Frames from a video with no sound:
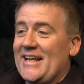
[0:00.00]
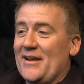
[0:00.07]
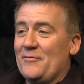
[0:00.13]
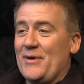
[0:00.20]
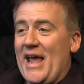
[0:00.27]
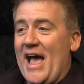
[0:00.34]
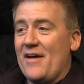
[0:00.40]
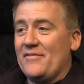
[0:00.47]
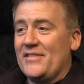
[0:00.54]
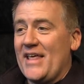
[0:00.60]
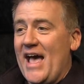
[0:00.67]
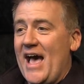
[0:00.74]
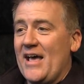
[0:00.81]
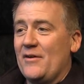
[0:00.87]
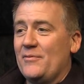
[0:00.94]
and we have
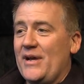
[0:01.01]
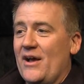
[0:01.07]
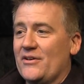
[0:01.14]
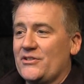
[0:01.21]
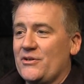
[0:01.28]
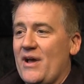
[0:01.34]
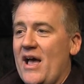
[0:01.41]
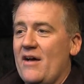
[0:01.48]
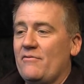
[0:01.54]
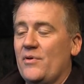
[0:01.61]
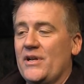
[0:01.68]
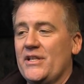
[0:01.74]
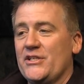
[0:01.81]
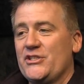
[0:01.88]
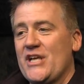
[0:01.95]
that, and we also have one
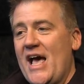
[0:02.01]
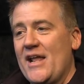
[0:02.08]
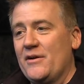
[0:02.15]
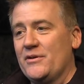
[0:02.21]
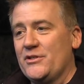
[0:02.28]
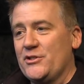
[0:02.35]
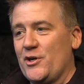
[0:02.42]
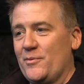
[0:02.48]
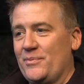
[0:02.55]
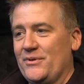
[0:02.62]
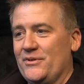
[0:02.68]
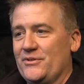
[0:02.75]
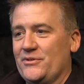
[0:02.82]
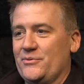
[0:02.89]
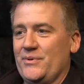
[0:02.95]
of the shadow
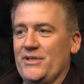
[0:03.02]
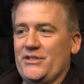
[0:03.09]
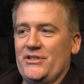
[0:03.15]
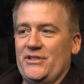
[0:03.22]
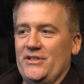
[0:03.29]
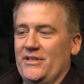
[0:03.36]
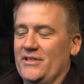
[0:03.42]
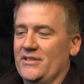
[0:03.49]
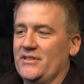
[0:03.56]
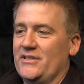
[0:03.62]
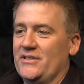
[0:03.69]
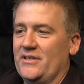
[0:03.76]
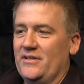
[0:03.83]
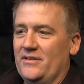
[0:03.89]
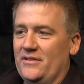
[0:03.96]
interpreters, which
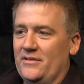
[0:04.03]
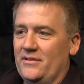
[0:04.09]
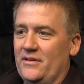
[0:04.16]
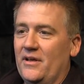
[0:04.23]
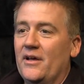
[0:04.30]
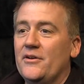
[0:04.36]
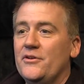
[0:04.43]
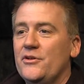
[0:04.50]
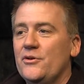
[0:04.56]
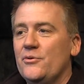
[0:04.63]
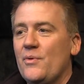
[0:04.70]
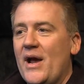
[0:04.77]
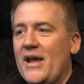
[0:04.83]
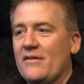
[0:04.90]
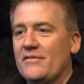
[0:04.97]
is a new
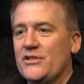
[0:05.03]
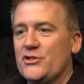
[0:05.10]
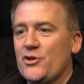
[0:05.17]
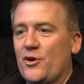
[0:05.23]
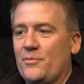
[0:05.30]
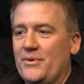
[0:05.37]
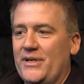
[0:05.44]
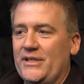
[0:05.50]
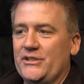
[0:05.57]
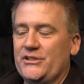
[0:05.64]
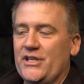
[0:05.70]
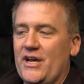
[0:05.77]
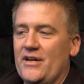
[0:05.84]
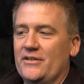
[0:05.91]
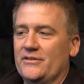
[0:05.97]
way of interpreting
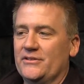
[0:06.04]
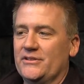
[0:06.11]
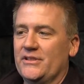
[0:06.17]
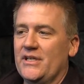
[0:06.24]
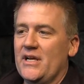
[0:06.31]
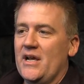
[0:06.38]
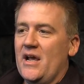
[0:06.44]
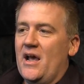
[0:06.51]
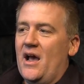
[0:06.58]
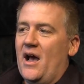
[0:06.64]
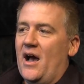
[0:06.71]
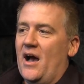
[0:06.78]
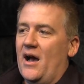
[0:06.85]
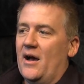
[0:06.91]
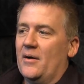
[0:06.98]
shows,
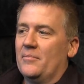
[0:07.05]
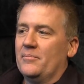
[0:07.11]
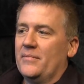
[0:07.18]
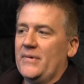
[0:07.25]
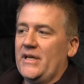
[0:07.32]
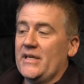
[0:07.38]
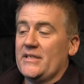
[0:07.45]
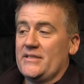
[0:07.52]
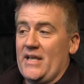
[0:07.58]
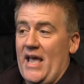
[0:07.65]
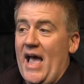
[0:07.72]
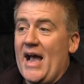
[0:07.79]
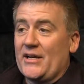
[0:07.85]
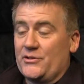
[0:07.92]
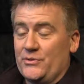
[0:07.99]
is
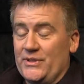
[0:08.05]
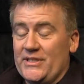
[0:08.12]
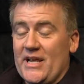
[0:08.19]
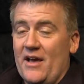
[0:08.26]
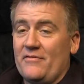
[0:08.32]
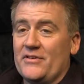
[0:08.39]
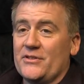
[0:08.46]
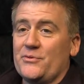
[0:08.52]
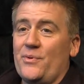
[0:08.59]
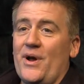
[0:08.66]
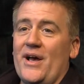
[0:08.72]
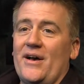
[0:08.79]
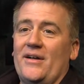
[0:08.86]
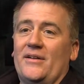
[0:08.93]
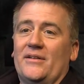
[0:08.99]
actually deaf as
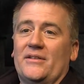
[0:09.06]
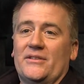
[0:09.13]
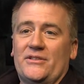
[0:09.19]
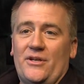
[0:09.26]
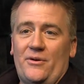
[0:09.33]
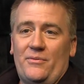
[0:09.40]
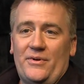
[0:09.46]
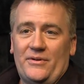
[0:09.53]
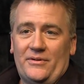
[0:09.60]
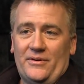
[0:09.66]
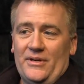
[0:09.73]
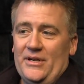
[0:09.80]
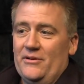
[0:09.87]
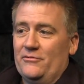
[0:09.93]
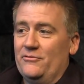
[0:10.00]
well. So we're
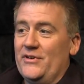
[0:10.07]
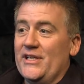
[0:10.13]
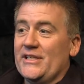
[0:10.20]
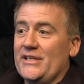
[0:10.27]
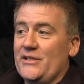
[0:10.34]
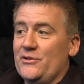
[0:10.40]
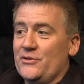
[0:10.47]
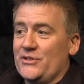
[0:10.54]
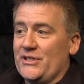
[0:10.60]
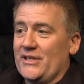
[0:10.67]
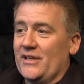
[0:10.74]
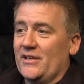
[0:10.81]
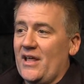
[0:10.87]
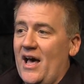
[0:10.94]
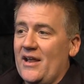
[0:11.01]
really using
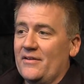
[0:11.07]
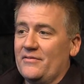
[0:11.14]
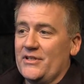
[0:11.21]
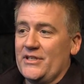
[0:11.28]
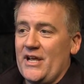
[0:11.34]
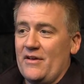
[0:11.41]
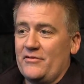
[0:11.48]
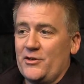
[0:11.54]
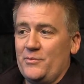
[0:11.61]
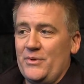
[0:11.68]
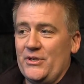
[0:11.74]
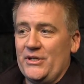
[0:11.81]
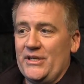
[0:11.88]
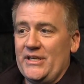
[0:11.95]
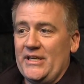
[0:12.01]
a lot of the deaf
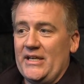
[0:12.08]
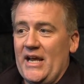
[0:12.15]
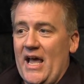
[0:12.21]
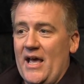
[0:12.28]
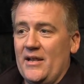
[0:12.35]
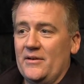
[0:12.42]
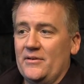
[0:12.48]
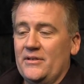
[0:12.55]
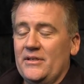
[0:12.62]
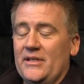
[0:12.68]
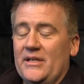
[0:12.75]
community and